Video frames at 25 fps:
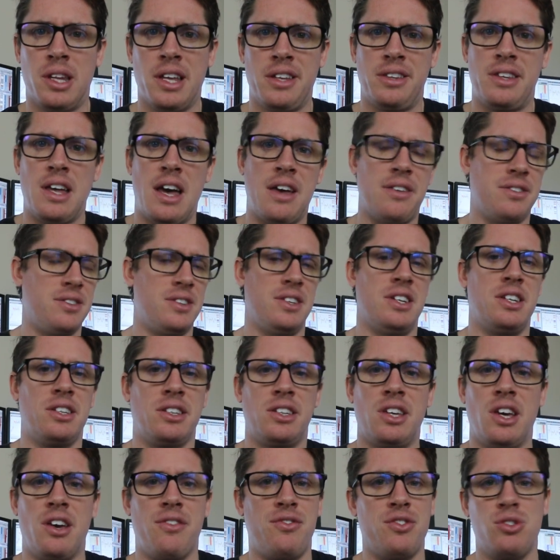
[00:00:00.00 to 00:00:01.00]
Let that
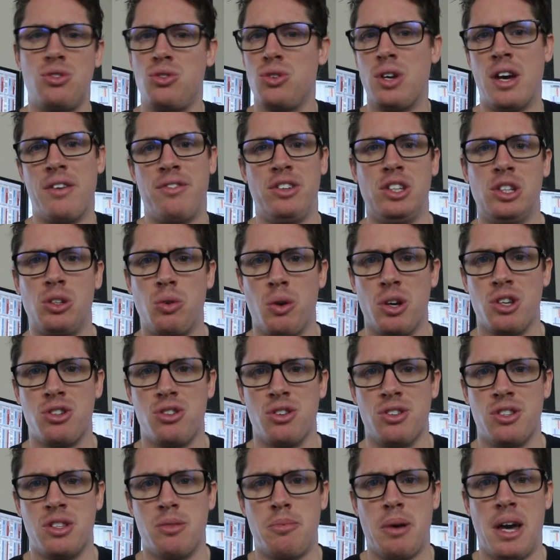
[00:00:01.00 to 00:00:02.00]
think. If you do have any
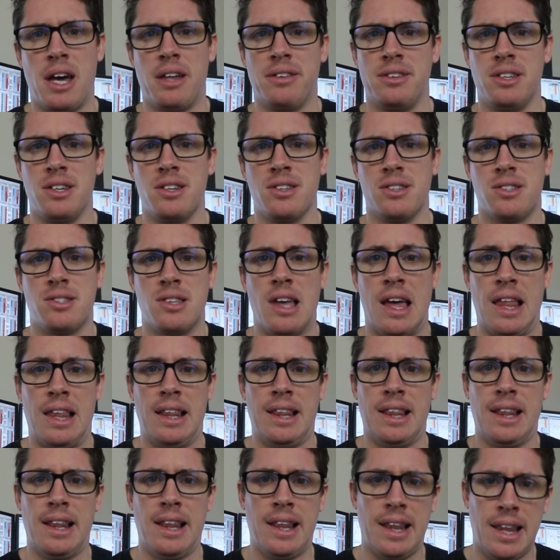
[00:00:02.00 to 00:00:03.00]
questions about this,
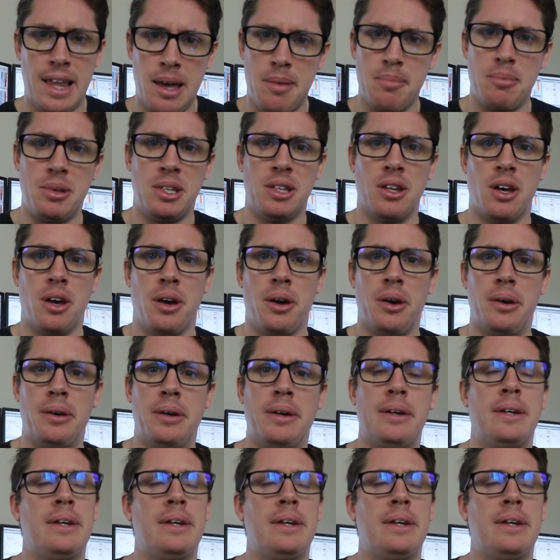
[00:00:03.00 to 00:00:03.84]
let me know.